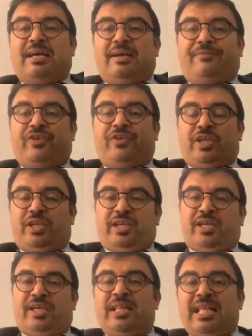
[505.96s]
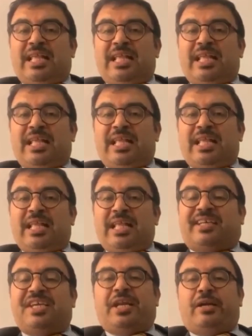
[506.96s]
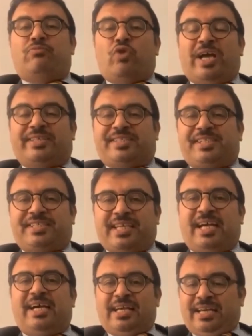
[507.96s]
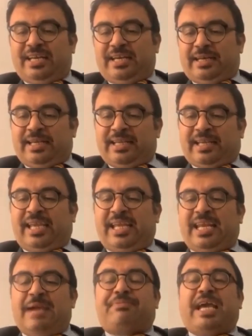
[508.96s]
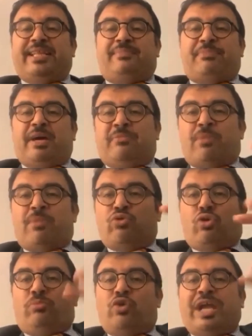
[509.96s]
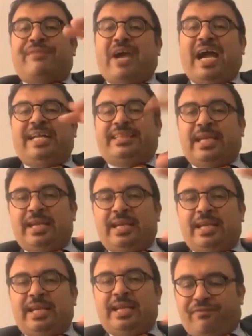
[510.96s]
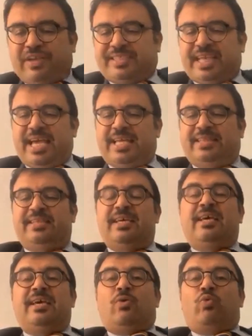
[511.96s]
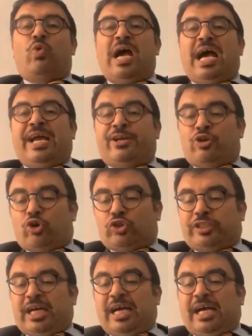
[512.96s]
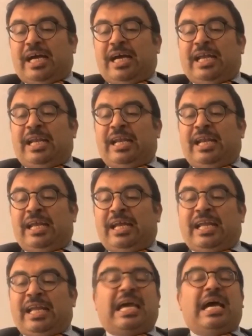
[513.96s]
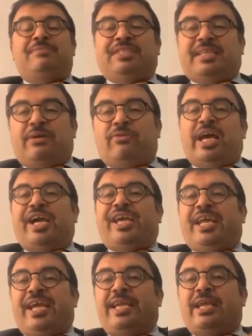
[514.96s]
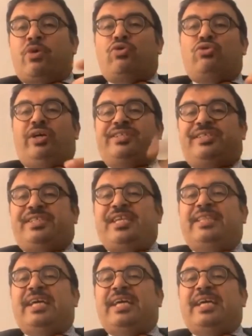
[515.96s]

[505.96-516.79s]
And the fourth point in these founding myths of the coup was fighting corruption. And the fifth point was